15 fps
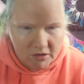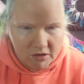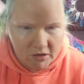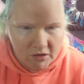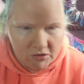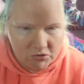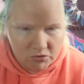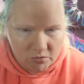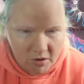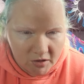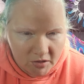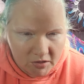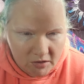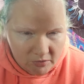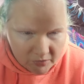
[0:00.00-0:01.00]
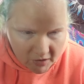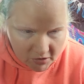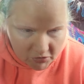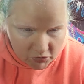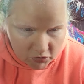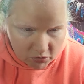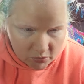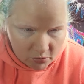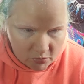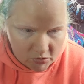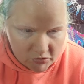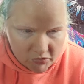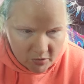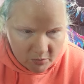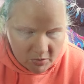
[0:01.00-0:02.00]
it directly affects you or
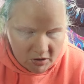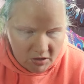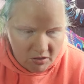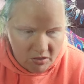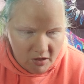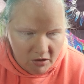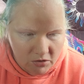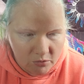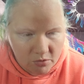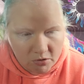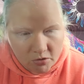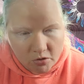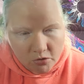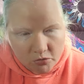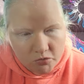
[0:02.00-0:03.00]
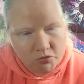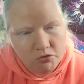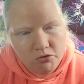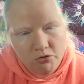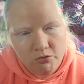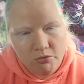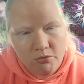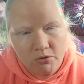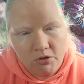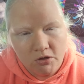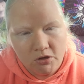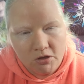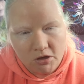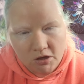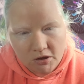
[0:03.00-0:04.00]
somebody that you are close to.
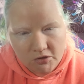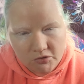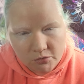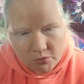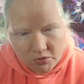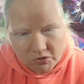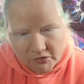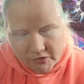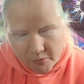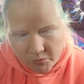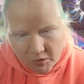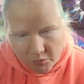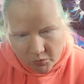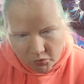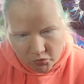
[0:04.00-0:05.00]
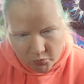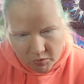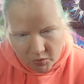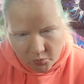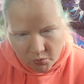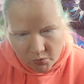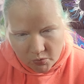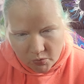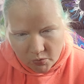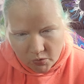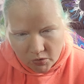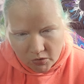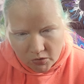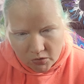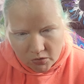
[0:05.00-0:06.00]
It isn't really something most people
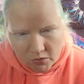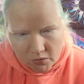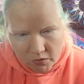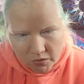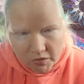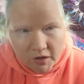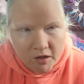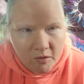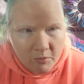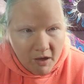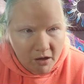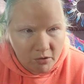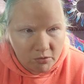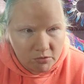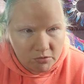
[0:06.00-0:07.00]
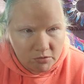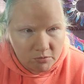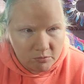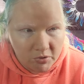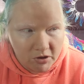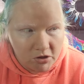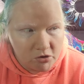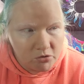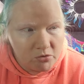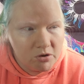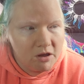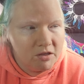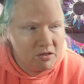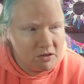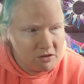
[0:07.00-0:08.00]
think about, but it
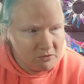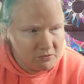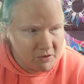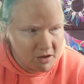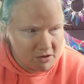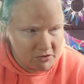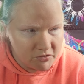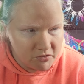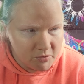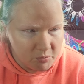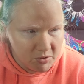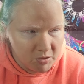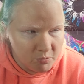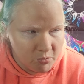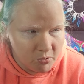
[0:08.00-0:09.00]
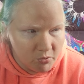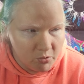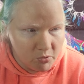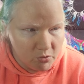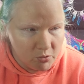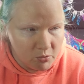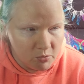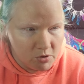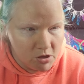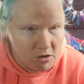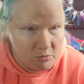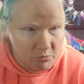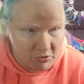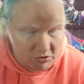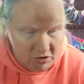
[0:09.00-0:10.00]
greatly affects the people who
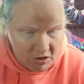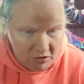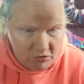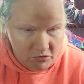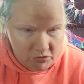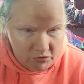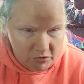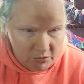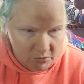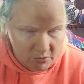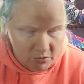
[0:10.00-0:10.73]
it pertains to.